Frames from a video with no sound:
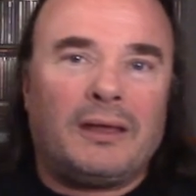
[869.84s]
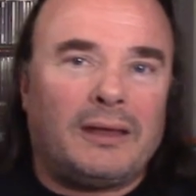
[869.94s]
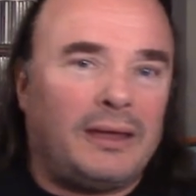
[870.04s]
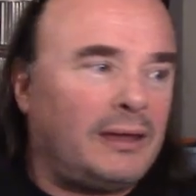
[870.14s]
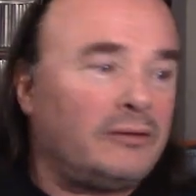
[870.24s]

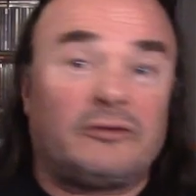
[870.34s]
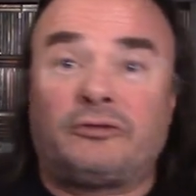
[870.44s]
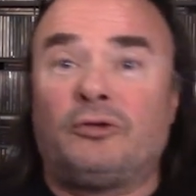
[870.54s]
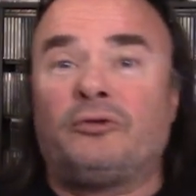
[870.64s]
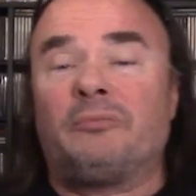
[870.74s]
And
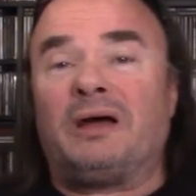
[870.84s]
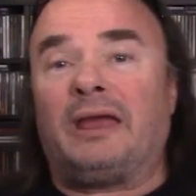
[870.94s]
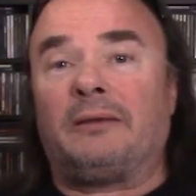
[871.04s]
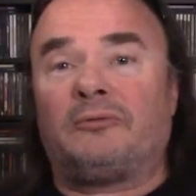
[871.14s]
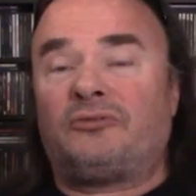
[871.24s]
excuse
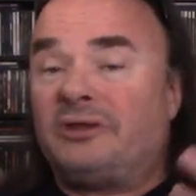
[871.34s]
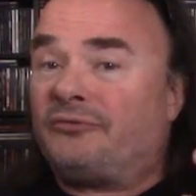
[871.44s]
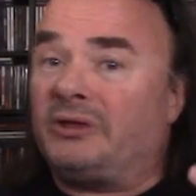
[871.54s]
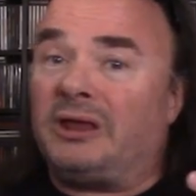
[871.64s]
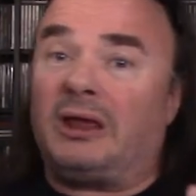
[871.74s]
my
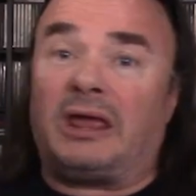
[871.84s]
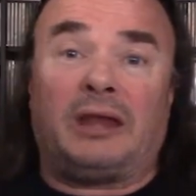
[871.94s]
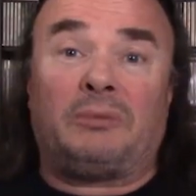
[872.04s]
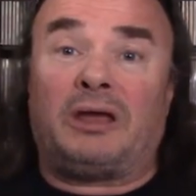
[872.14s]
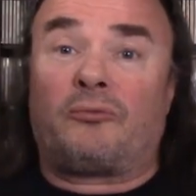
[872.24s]
sniffling
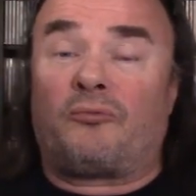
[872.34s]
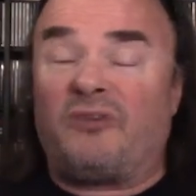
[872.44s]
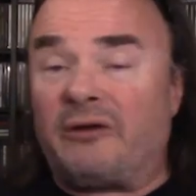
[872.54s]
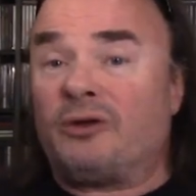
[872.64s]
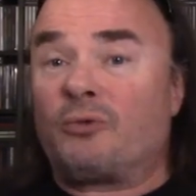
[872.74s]
and my
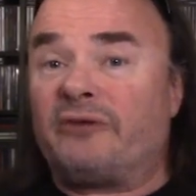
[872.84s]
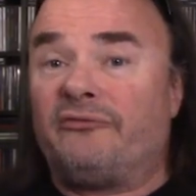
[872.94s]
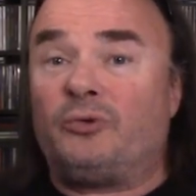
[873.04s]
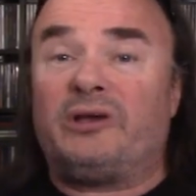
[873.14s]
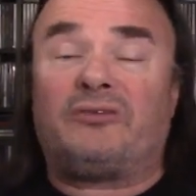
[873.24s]
very rough
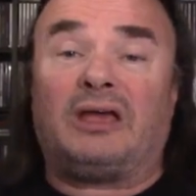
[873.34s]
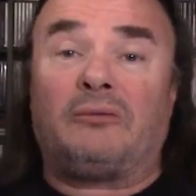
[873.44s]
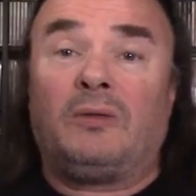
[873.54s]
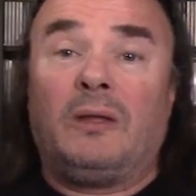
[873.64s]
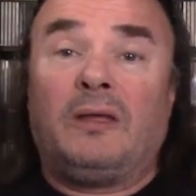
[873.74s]
voice.
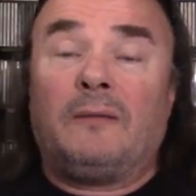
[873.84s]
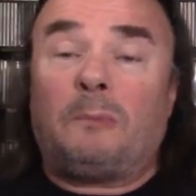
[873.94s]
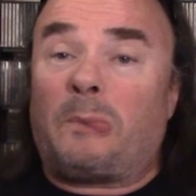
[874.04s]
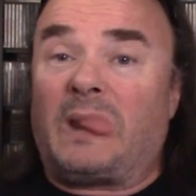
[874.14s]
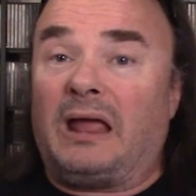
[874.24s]
I
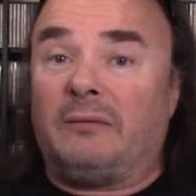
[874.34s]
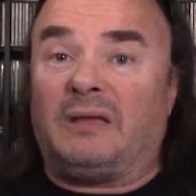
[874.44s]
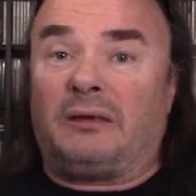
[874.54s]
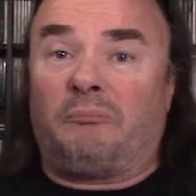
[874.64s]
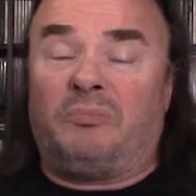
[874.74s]

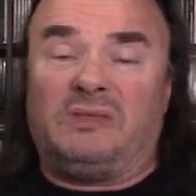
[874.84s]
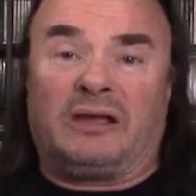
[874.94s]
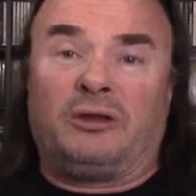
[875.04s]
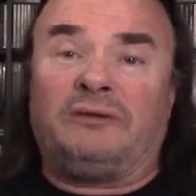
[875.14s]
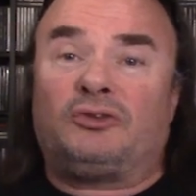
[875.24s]
I,
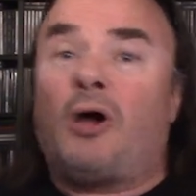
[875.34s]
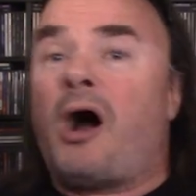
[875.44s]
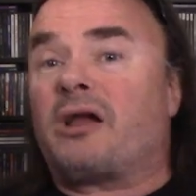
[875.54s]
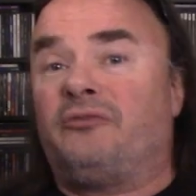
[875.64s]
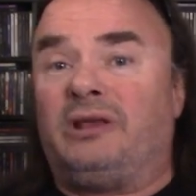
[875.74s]
I couldn't even
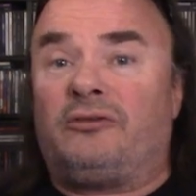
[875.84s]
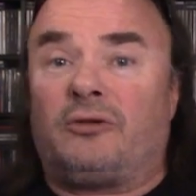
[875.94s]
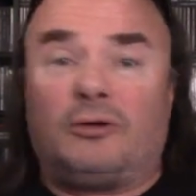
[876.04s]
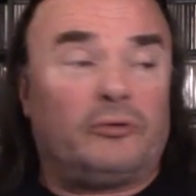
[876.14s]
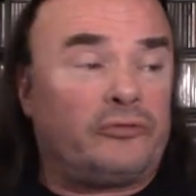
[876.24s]
talk a few days
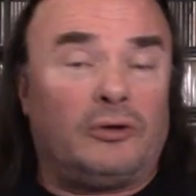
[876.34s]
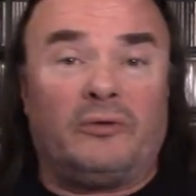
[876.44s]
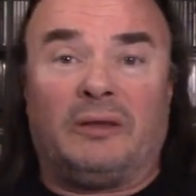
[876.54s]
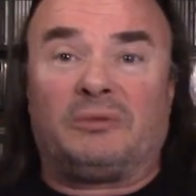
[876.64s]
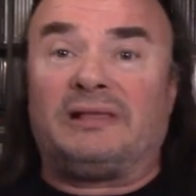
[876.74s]
ago,
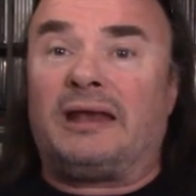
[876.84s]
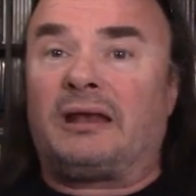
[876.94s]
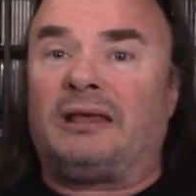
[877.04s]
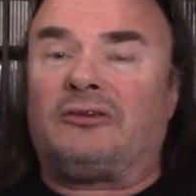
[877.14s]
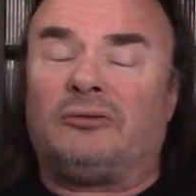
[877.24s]
so I'm glad
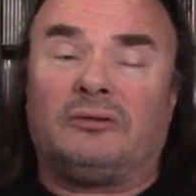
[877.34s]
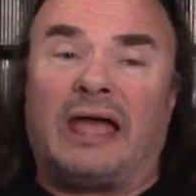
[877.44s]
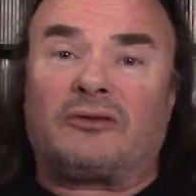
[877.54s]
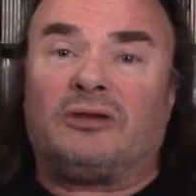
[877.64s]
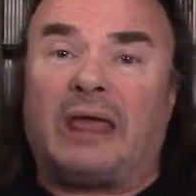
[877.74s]
I'm
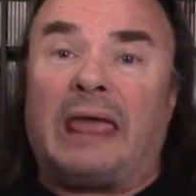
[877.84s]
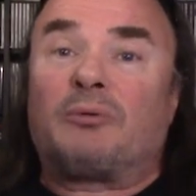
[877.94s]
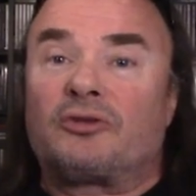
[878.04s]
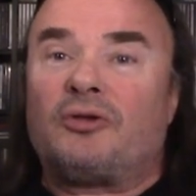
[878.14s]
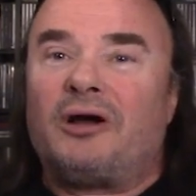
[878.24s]
actually
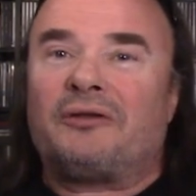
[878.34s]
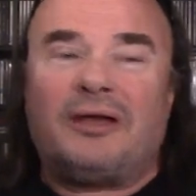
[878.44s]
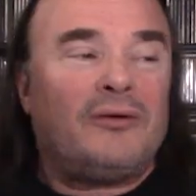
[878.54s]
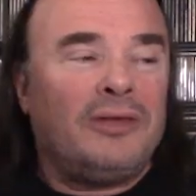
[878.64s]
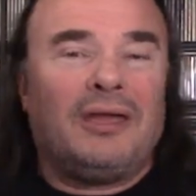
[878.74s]
able to talk
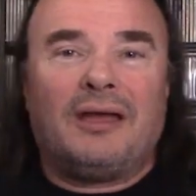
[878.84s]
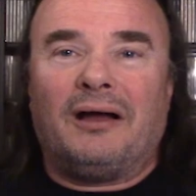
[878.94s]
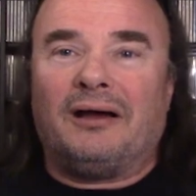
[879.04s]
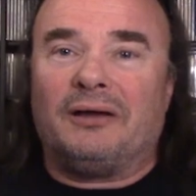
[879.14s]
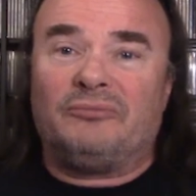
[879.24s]
now.
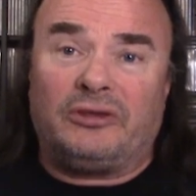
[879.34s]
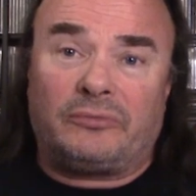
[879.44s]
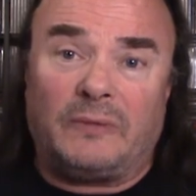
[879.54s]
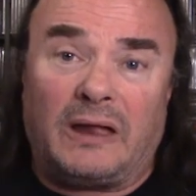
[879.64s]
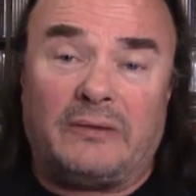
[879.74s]
Uh,
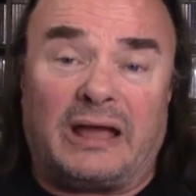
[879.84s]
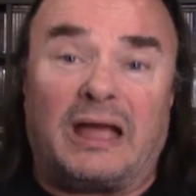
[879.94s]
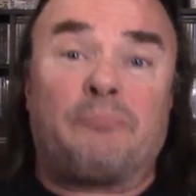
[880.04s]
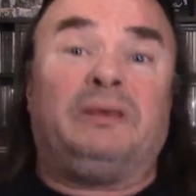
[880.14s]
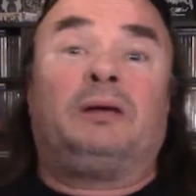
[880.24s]
just I
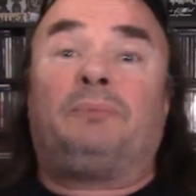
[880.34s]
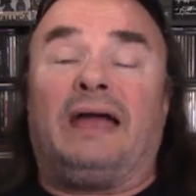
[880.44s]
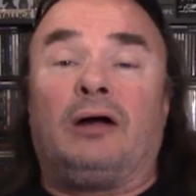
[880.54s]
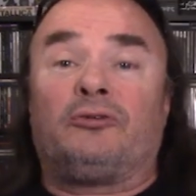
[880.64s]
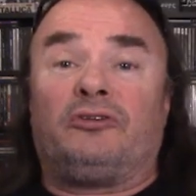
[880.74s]
got beat up
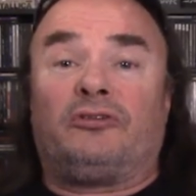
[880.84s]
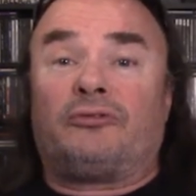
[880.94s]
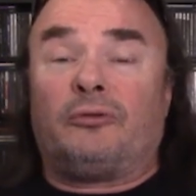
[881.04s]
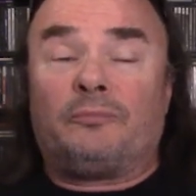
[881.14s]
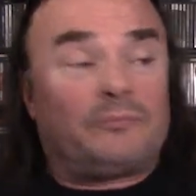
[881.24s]
by allergies,
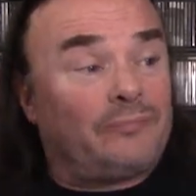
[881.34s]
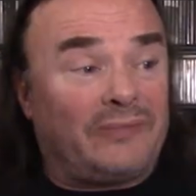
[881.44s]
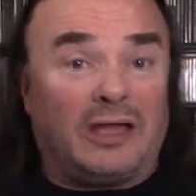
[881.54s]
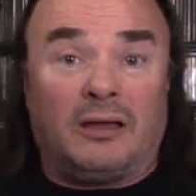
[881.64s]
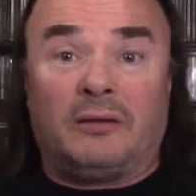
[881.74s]
so
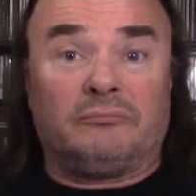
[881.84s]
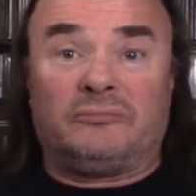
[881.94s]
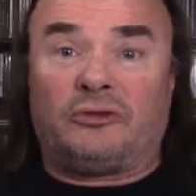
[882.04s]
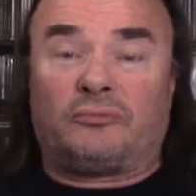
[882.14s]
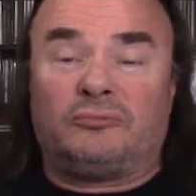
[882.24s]

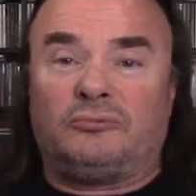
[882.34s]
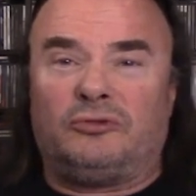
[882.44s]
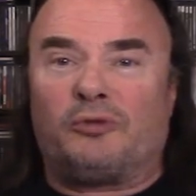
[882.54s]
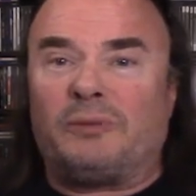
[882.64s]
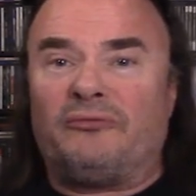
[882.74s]
um, just
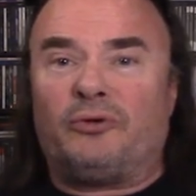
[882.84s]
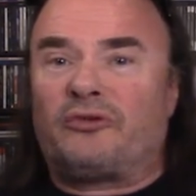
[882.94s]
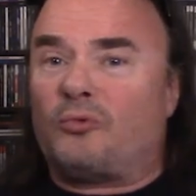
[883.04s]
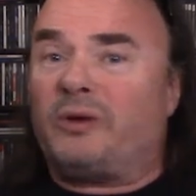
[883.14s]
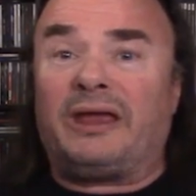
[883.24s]
took my
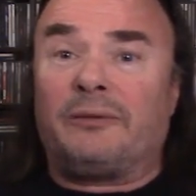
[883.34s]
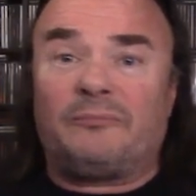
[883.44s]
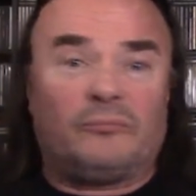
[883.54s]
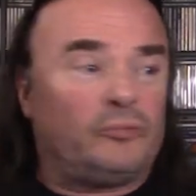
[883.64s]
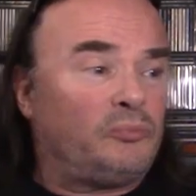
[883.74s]
voice away.
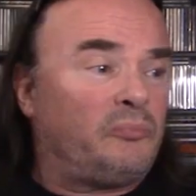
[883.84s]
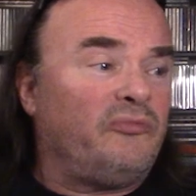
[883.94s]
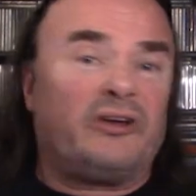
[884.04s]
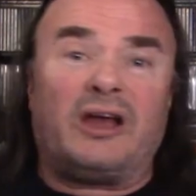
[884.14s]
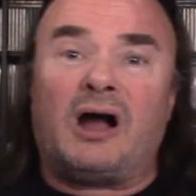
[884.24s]
It was
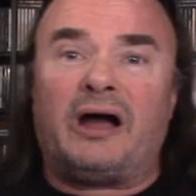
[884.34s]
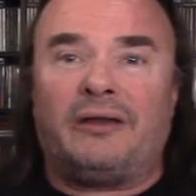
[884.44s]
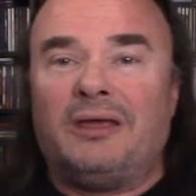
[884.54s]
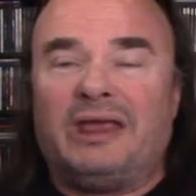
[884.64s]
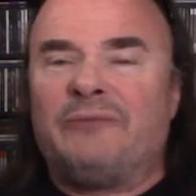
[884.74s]
very
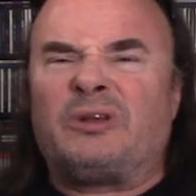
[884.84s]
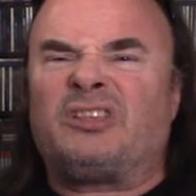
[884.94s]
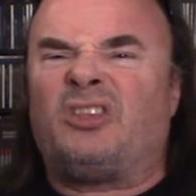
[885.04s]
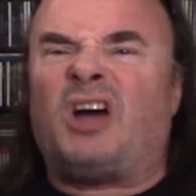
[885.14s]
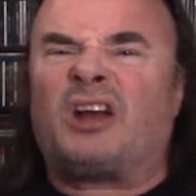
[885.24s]
odd. Even went
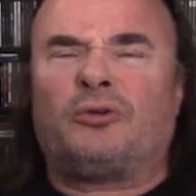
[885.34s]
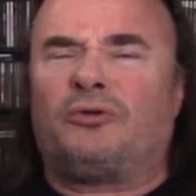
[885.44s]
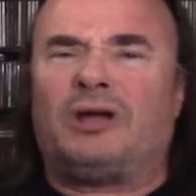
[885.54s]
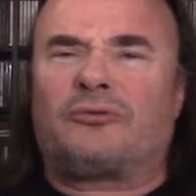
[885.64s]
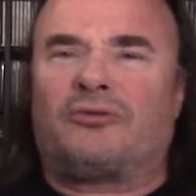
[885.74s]
to the doctor,
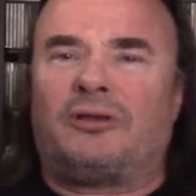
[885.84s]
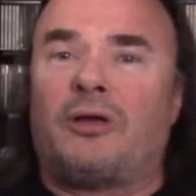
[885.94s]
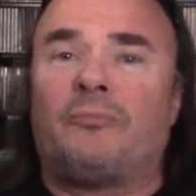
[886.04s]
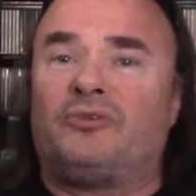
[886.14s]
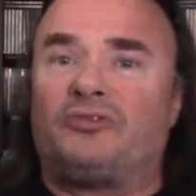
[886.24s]
and the doctor's like,
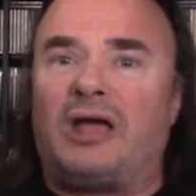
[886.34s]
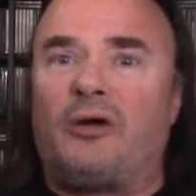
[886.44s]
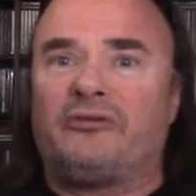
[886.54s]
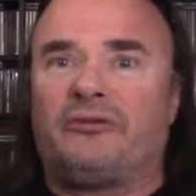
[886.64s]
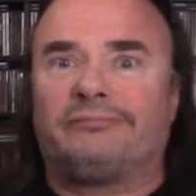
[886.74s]
no, just
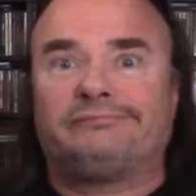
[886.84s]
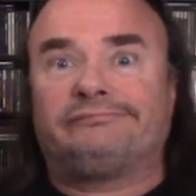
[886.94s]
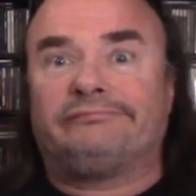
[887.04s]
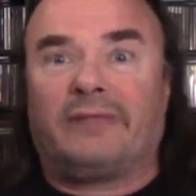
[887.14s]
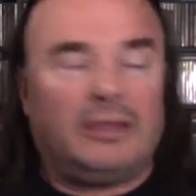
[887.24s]
allergies.
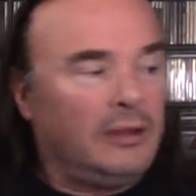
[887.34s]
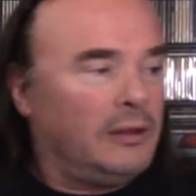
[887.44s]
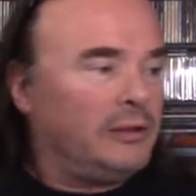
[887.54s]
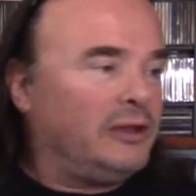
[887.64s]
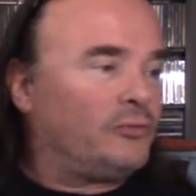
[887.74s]

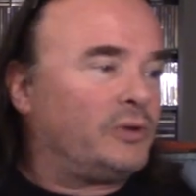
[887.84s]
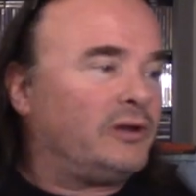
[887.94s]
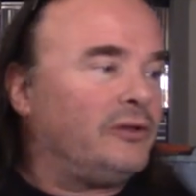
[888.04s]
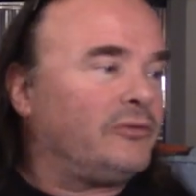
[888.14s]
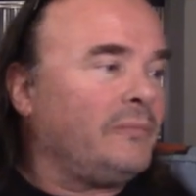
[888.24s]
is what
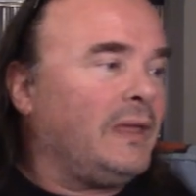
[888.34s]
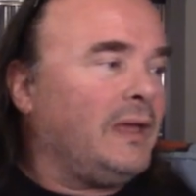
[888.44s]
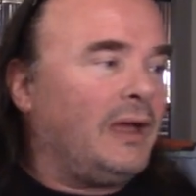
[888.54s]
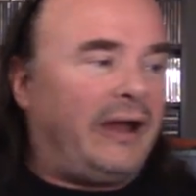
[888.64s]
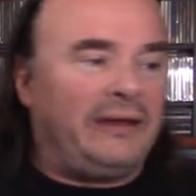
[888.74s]
it is. All
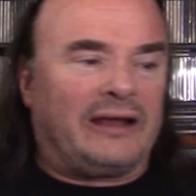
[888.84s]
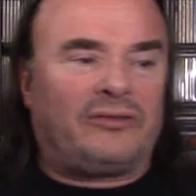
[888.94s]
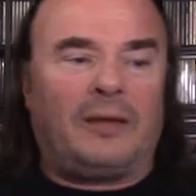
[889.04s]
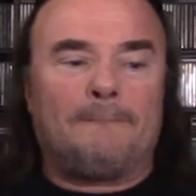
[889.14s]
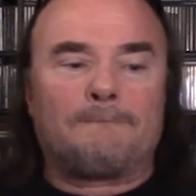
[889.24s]
right,
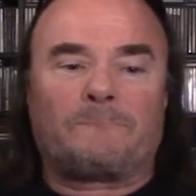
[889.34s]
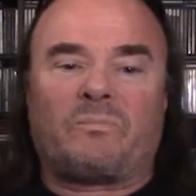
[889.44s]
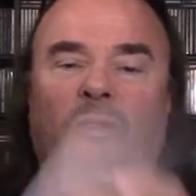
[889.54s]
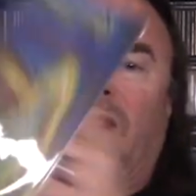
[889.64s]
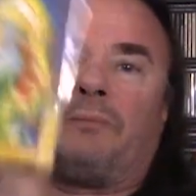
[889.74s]
next up,
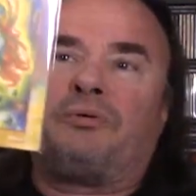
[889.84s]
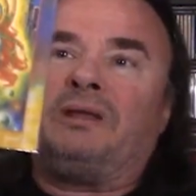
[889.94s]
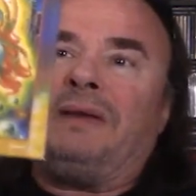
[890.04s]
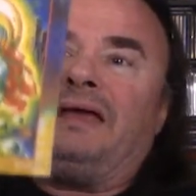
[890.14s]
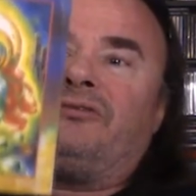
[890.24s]

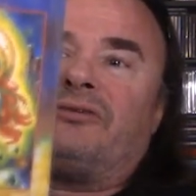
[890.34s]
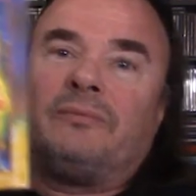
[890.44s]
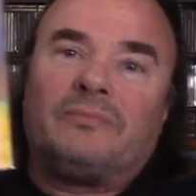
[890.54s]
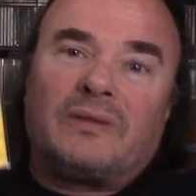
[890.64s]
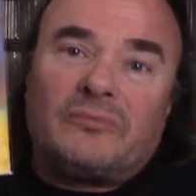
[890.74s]
Pretty Maids
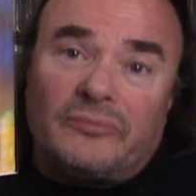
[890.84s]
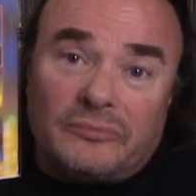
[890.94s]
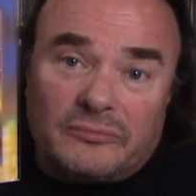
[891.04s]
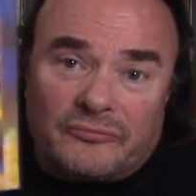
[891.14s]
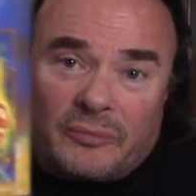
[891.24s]

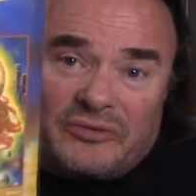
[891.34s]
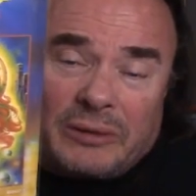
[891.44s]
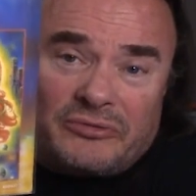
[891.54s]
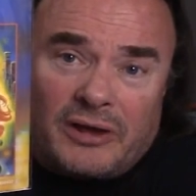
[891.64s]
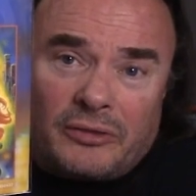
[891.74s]
from the
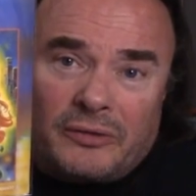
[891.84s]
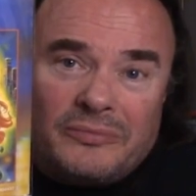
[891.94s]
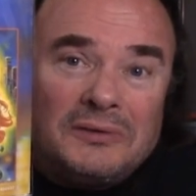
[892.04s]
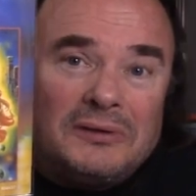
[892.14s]
same seller.